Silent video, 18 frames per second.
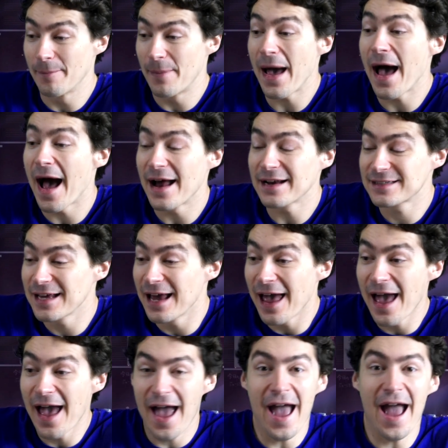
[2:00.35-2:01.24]
a bat
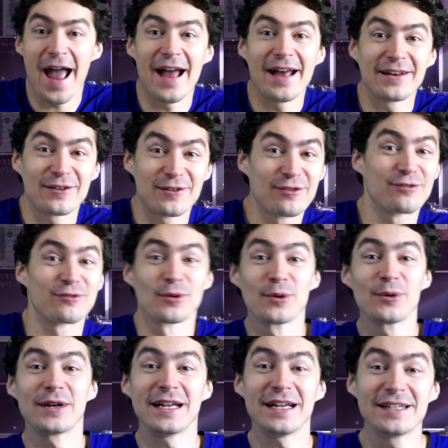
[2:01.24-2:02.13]
and
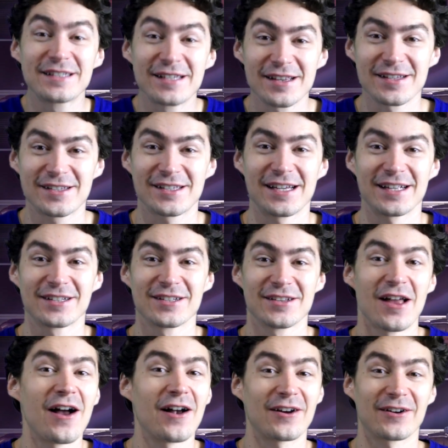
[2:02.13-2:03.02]
threw it into this kid's
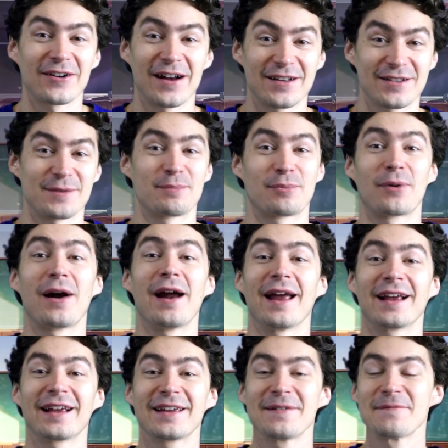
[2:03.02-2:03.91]
locker as a
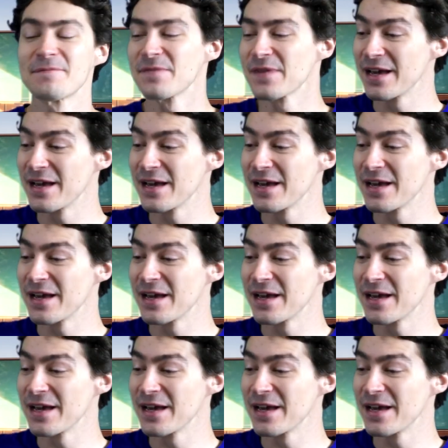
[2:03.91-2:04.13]
prank.